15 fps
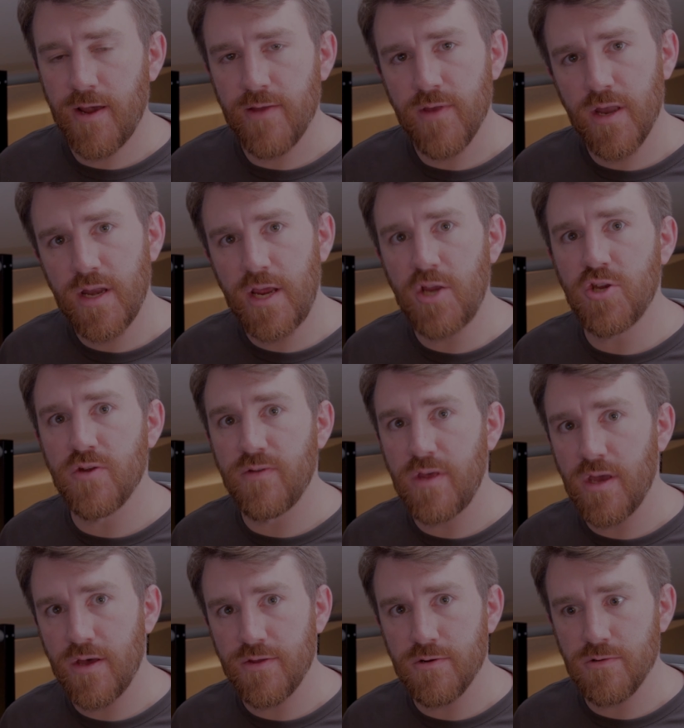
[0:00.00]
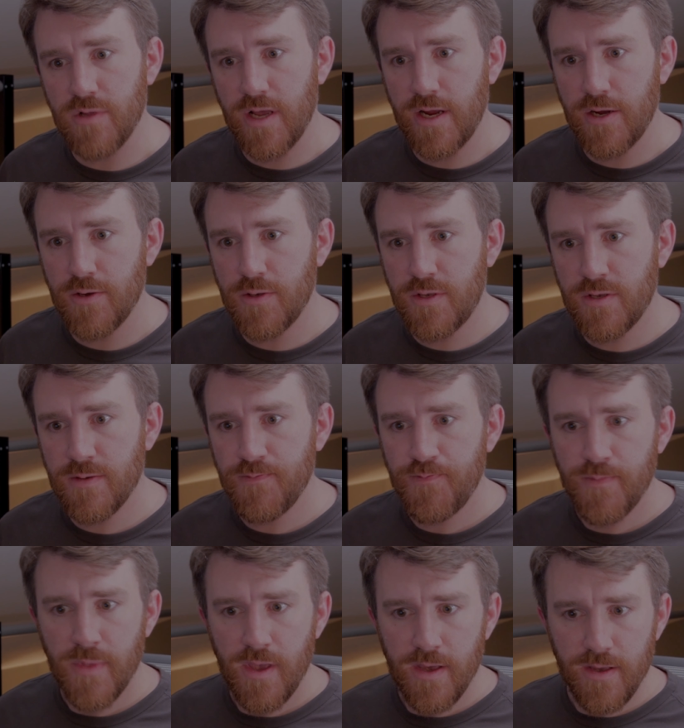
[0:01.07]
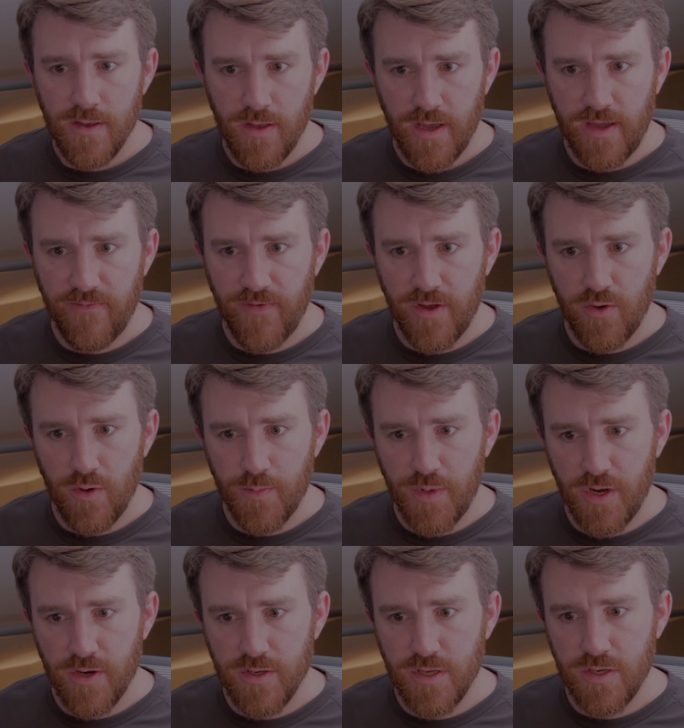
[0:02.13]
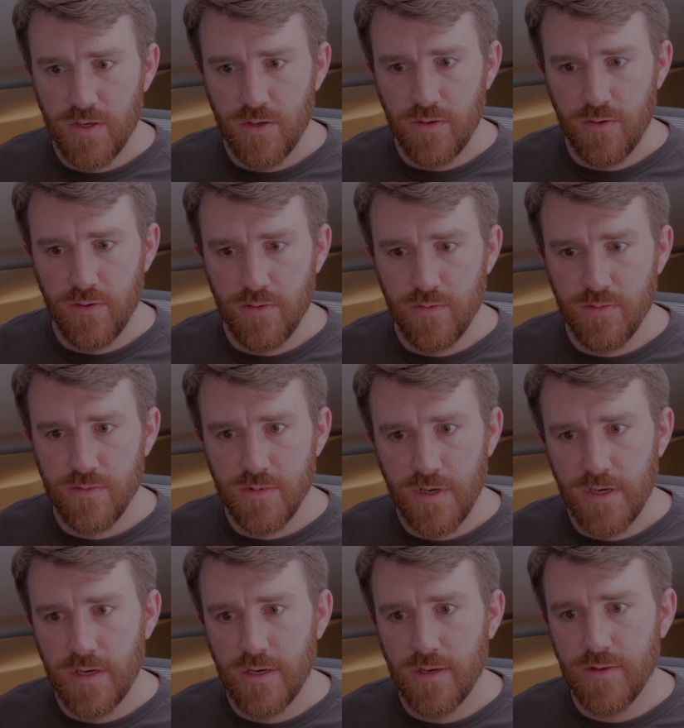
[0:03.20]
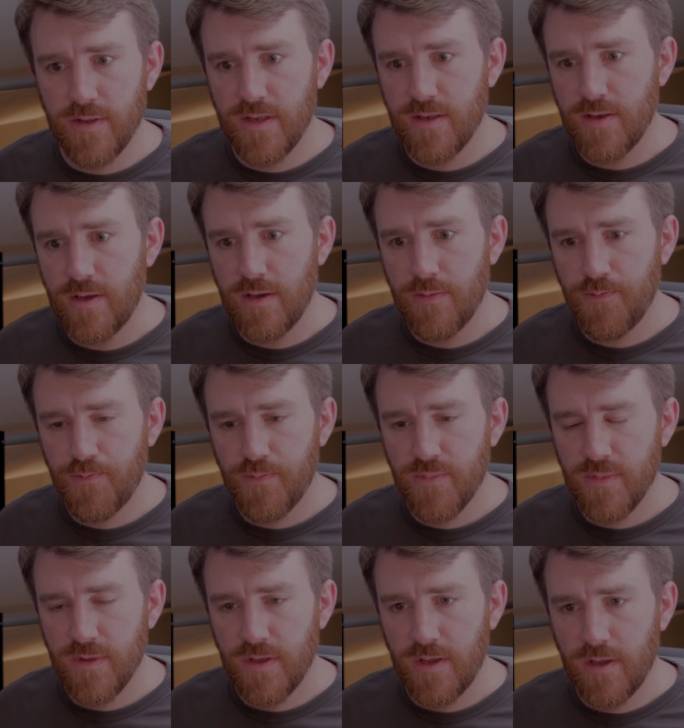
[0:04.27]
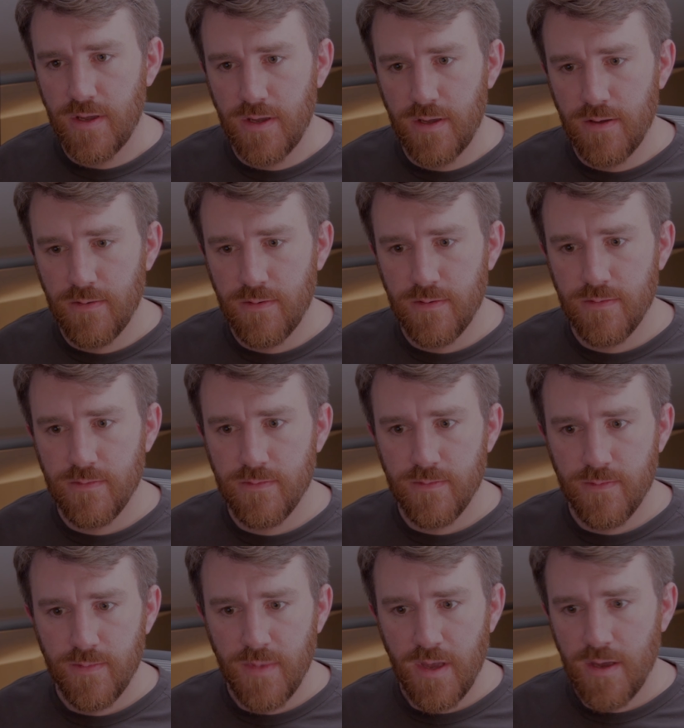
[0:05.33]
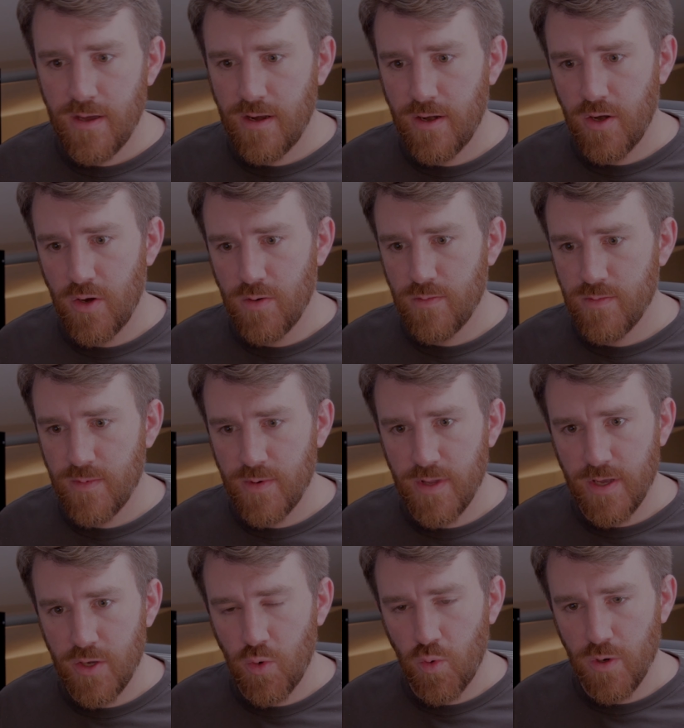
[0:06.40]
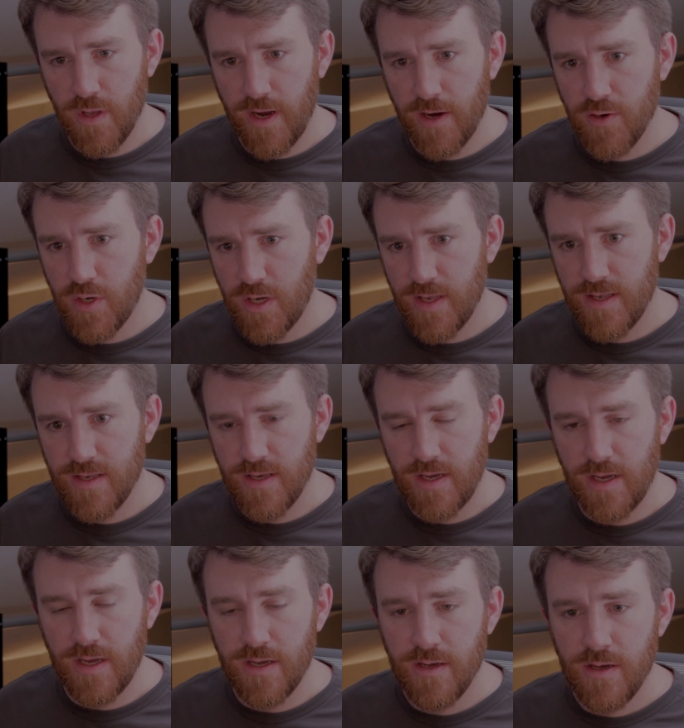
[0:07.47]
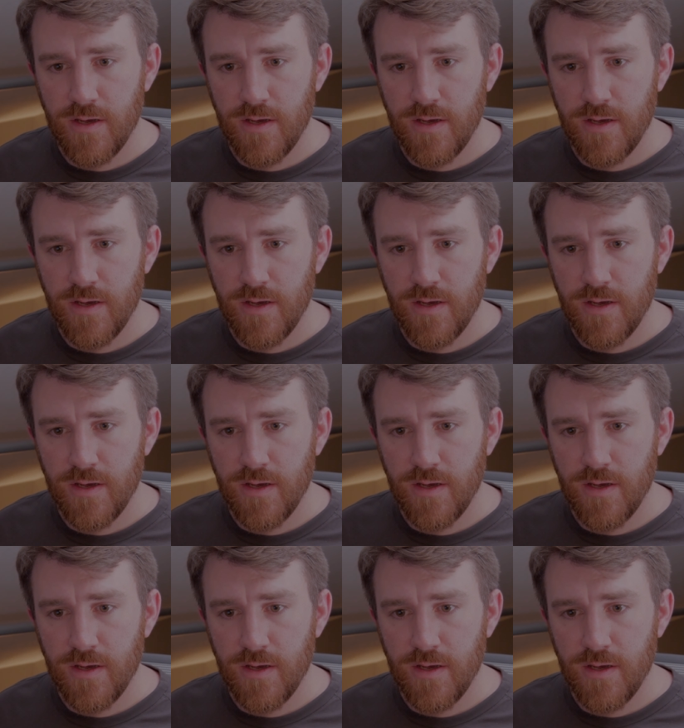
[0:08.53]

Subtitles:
And then each of the other layers, like if I go up here to, let's see, in the gore layers, you can see